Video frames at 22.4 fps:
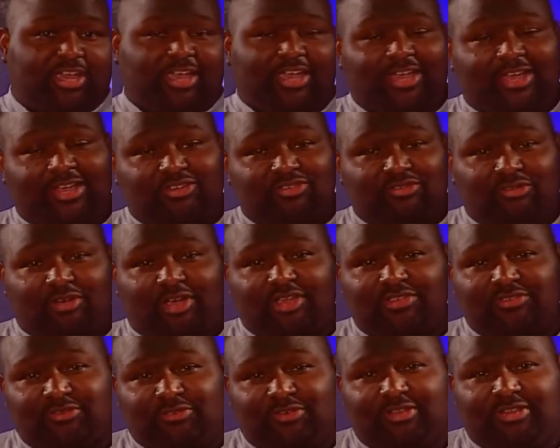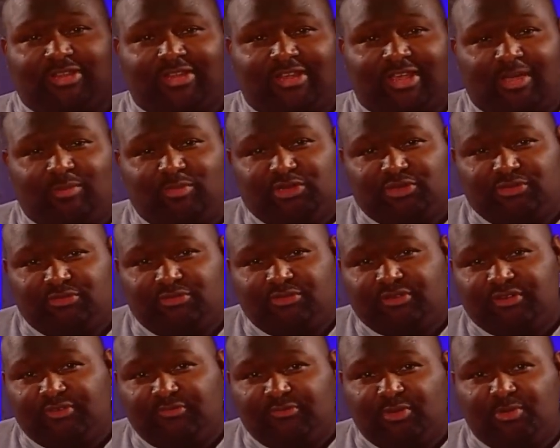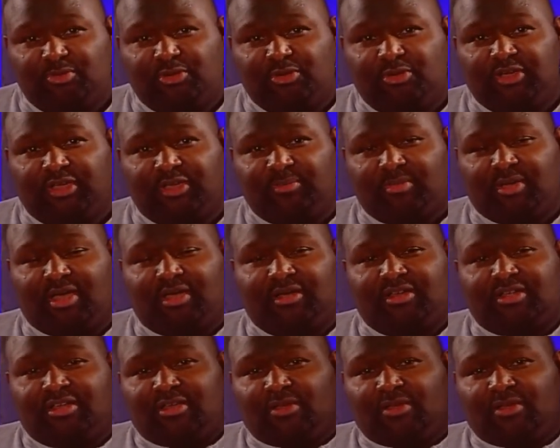and transferring the damage to a different Pokemon,